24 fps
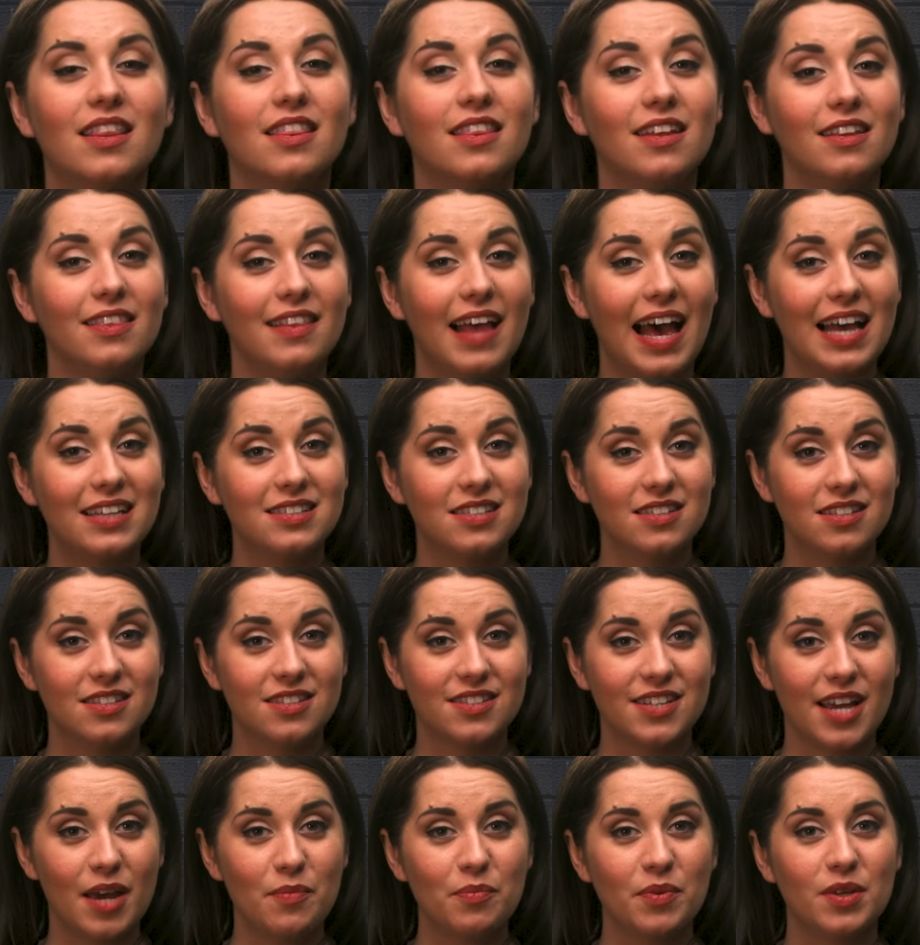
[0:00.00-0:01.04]
The last
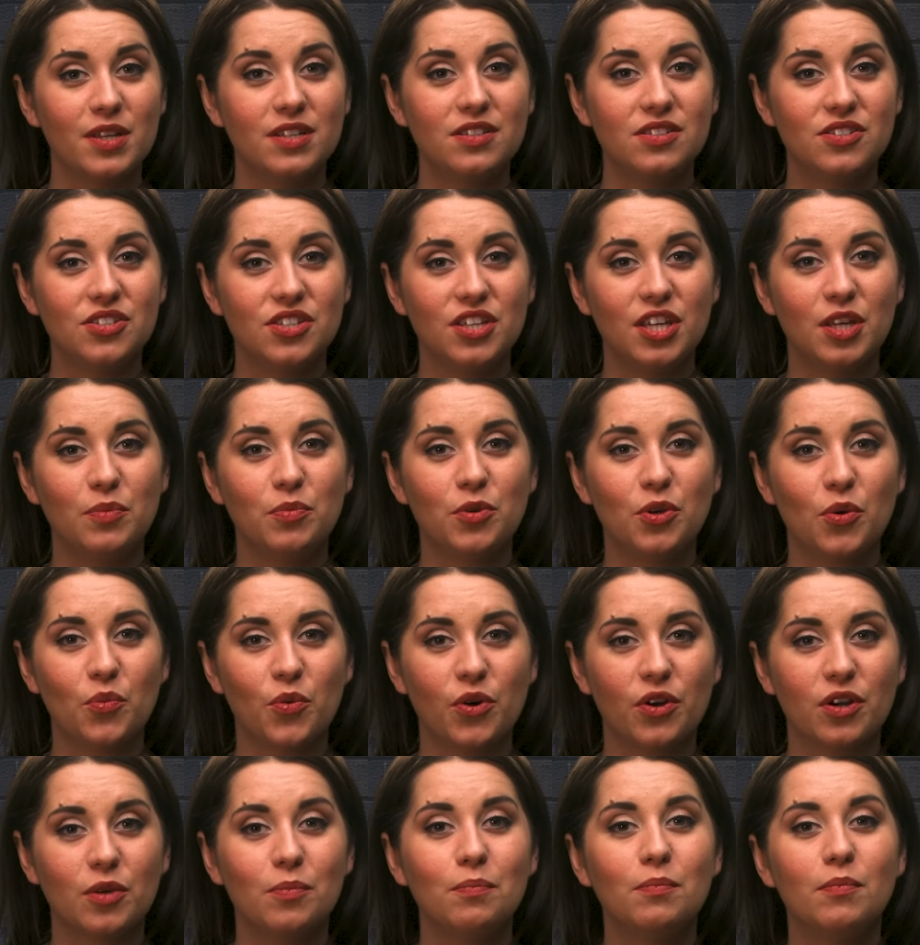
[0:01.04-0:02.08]
step is to keep your
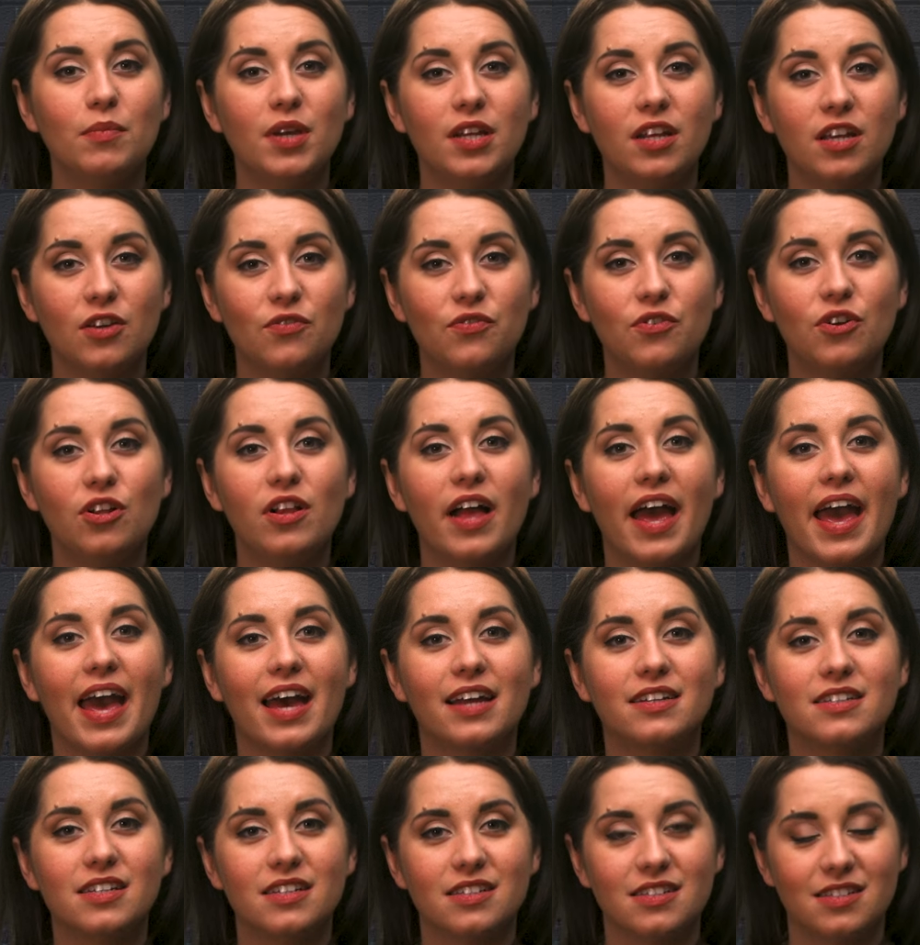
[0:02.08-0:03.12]
work meaningful
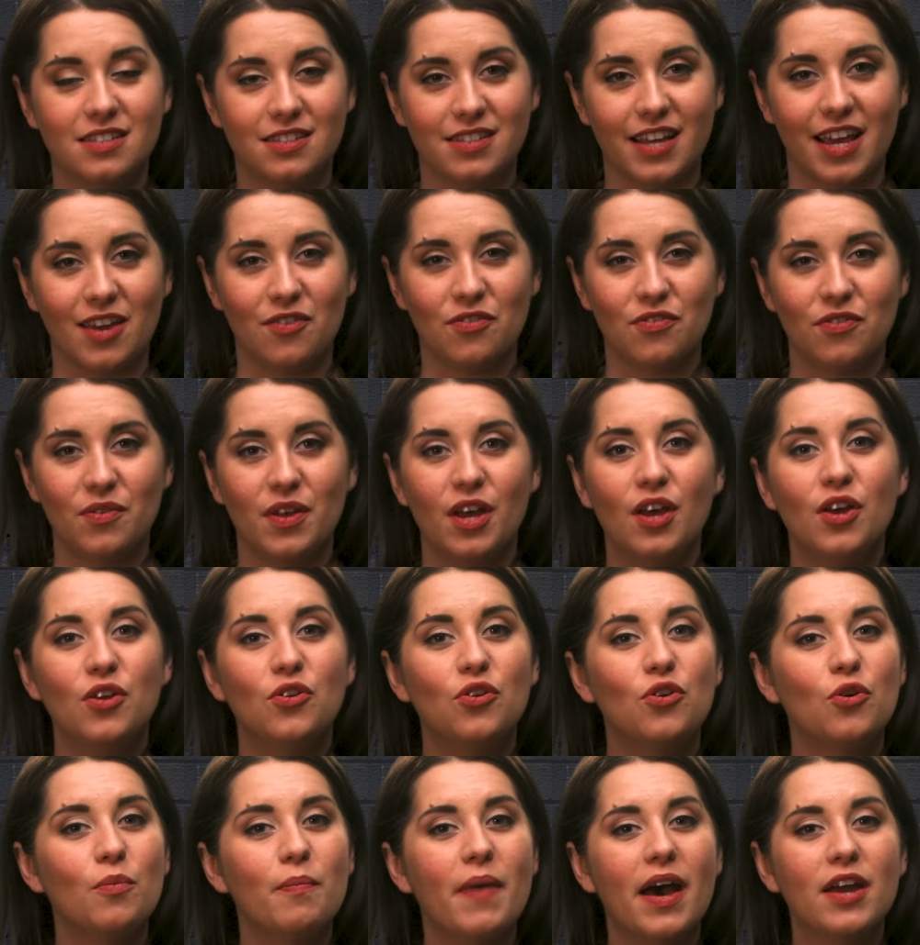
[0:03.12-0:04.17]
and safe.
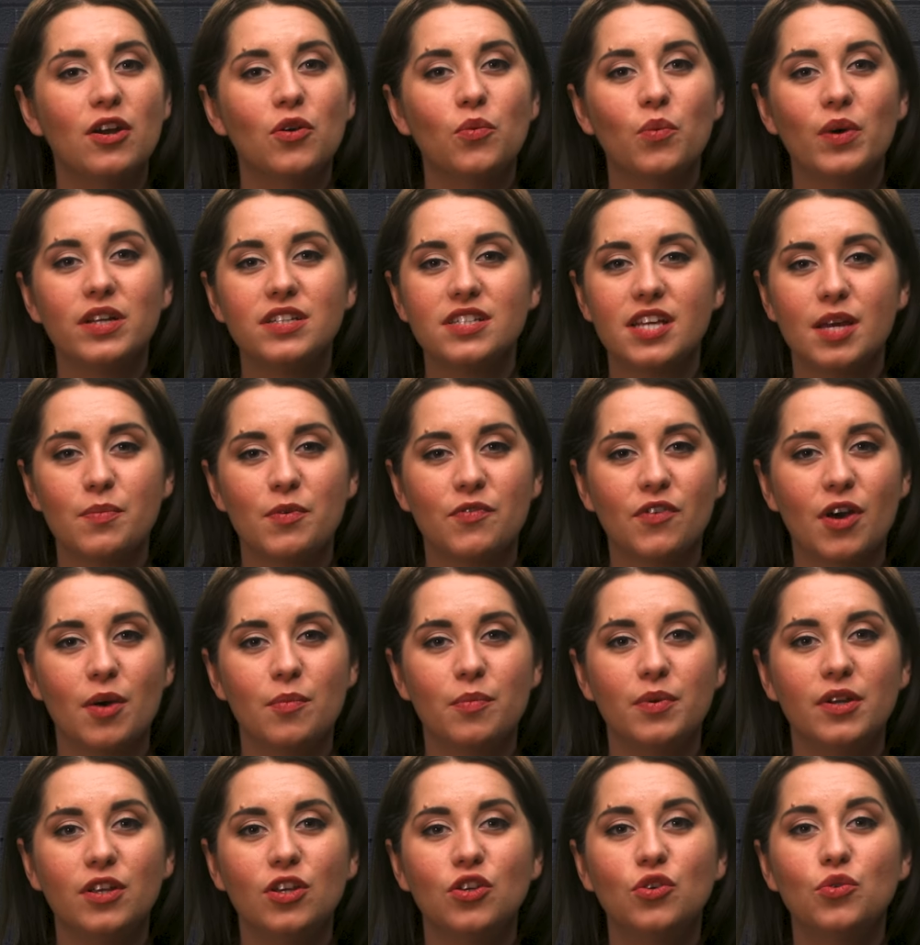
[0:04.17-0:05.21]
No matter what type of
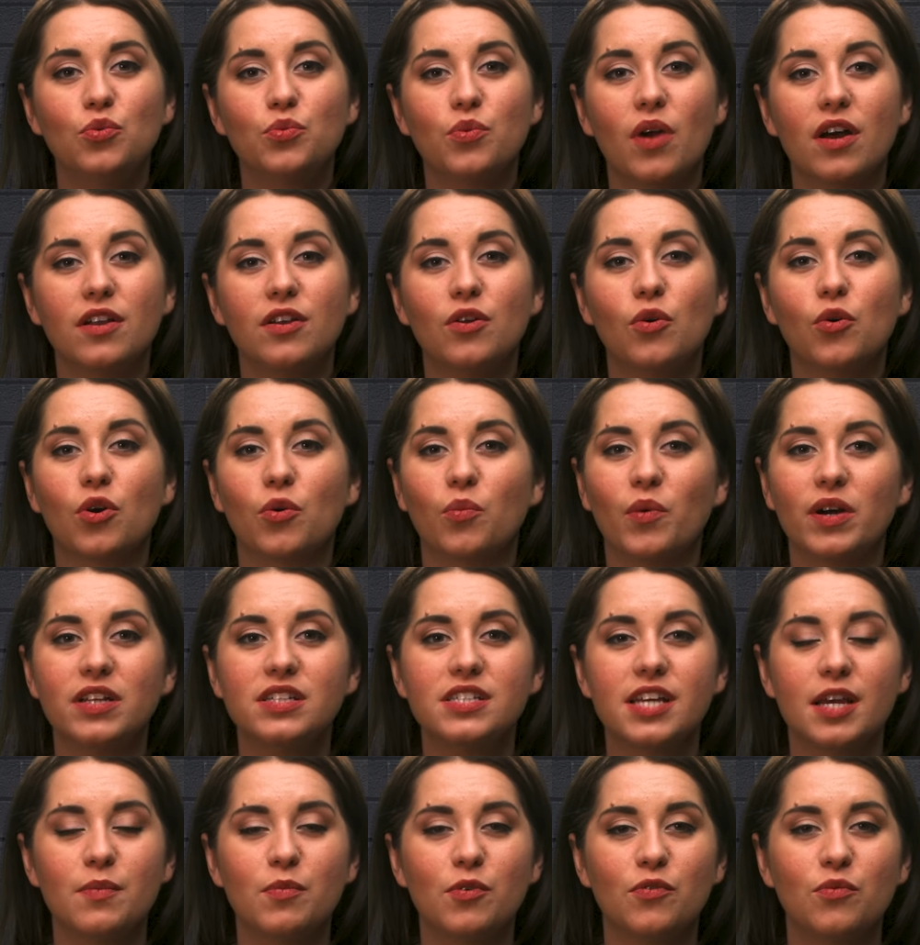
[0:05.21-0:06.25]
company you run or
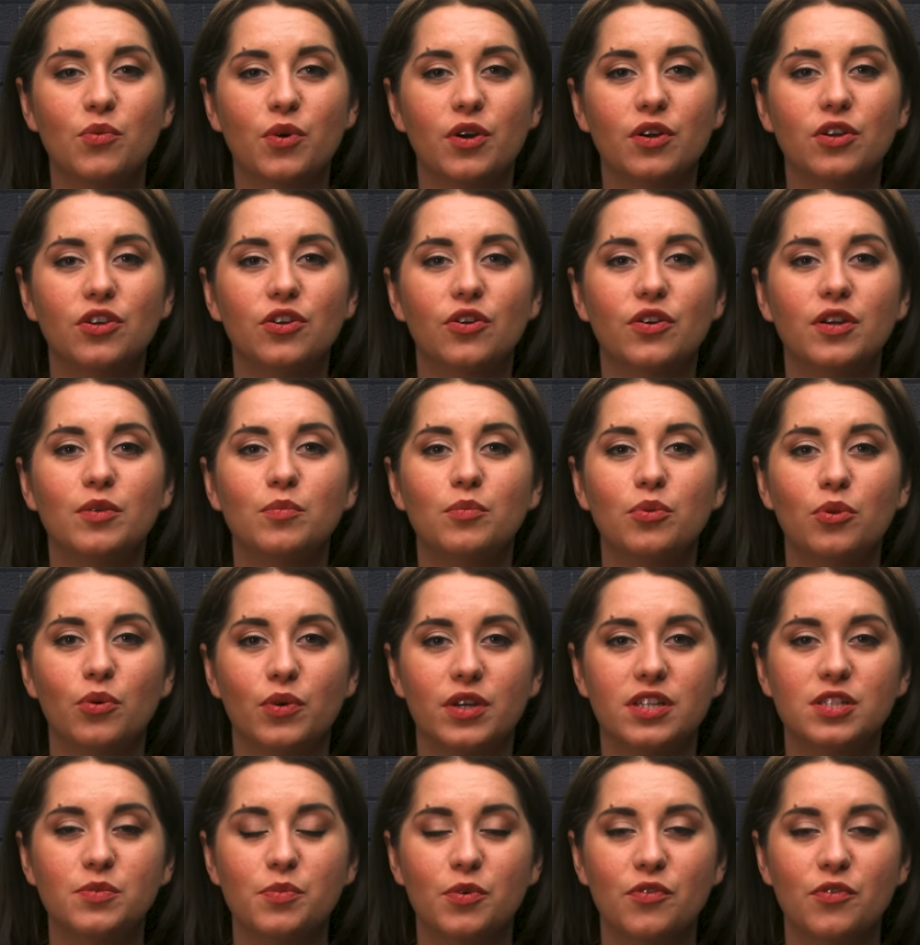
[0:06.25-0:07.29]
what type of work your employees